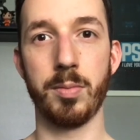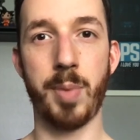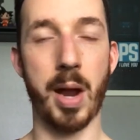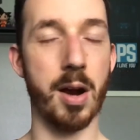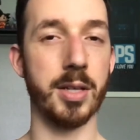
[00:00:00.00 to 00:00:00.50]

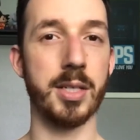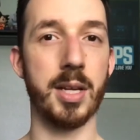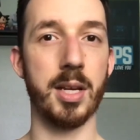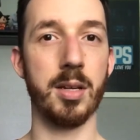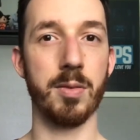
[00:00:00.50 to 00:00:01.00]
parents
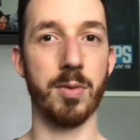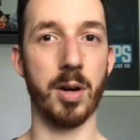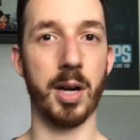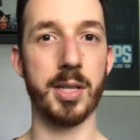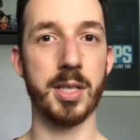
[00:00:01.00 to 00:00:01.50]
did
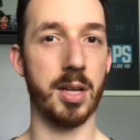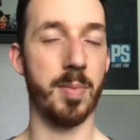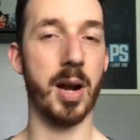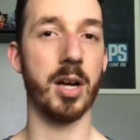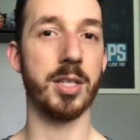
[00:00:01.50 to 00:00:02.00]
for us, their
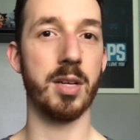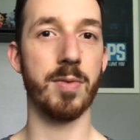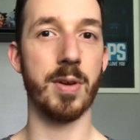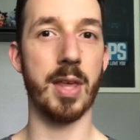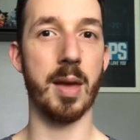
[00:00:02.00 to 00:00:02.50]
parents did
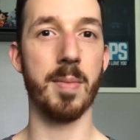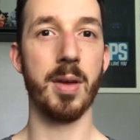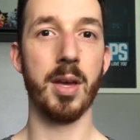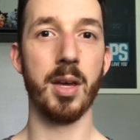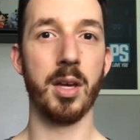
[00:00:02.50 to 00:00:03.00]
for them,
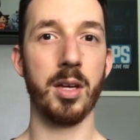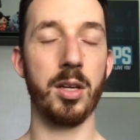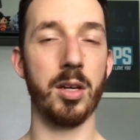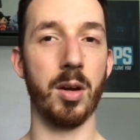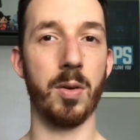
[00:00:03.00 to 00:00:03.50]

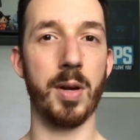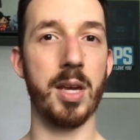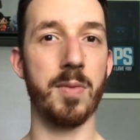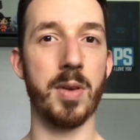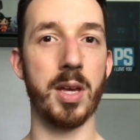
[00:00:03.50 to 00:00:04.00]
you know,
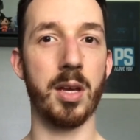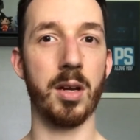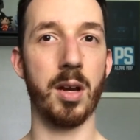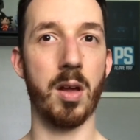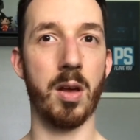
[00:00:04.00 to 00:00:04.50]

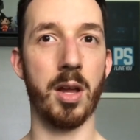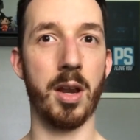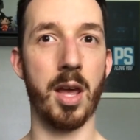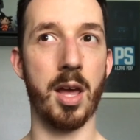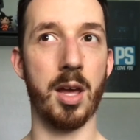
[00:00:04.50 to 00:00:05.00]
even
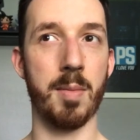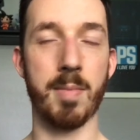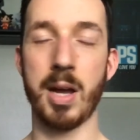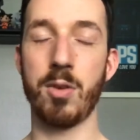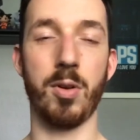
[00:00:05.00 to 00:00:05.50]
on a
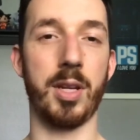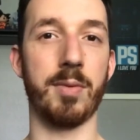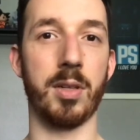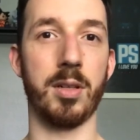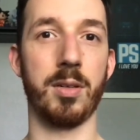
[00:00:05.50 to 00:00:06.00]
micro
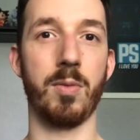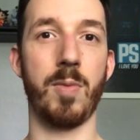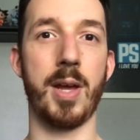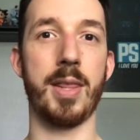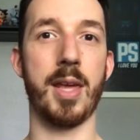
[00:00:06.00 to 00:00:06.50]
level
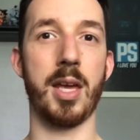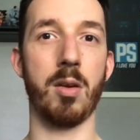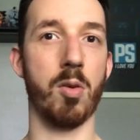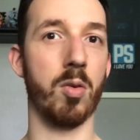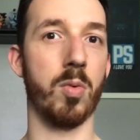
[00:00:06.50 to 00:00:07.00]
when they
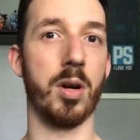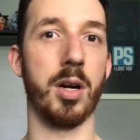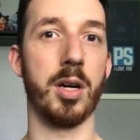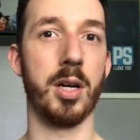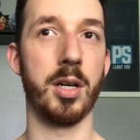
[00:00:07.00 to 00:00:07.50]
go to
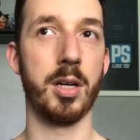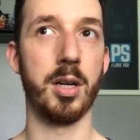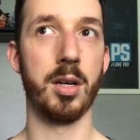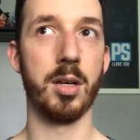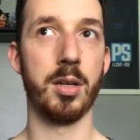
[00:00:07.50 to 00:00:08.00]
work
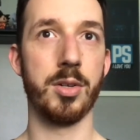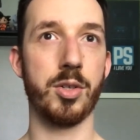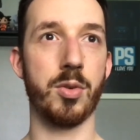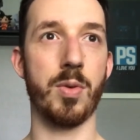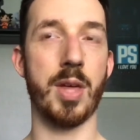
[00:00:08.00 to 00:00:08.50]

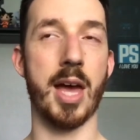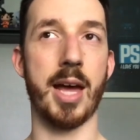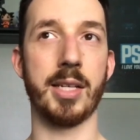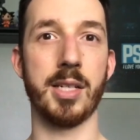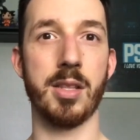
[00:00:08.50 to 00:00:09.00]
so
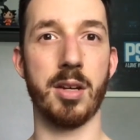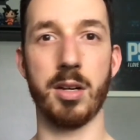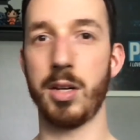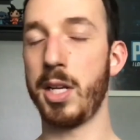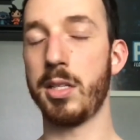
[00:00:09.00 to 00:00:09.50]
that
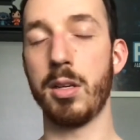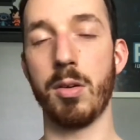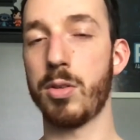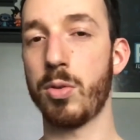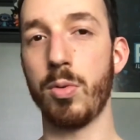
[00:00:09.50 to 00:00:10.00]
their kids can
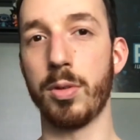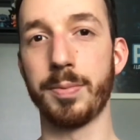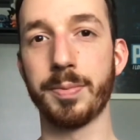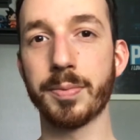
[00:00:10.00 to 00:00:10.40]
go to school,